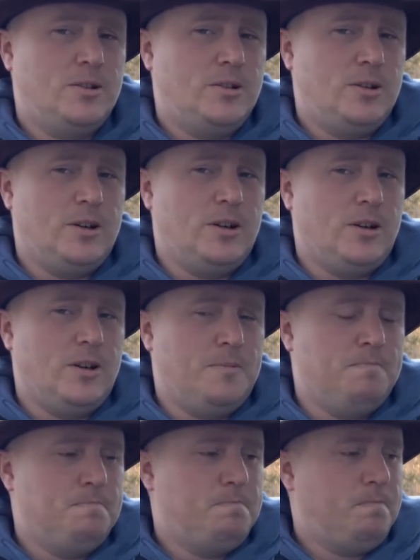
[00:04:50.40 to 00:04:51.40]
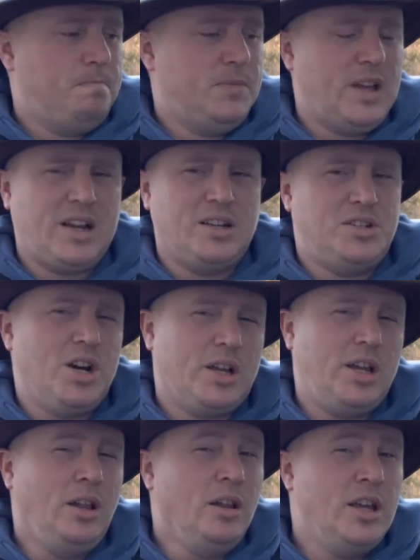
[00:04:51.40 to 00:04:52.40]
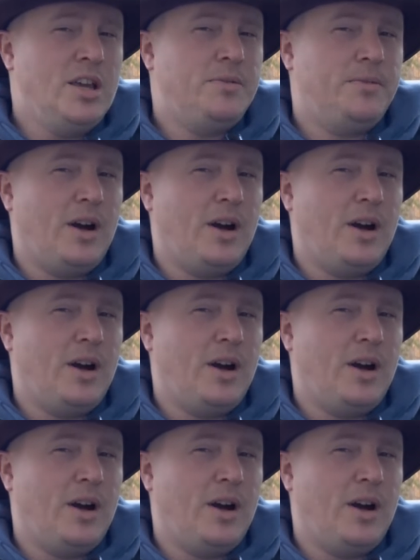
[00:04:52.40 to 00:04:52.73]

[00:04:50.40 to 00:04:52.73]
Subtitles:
that Kentucky leaf.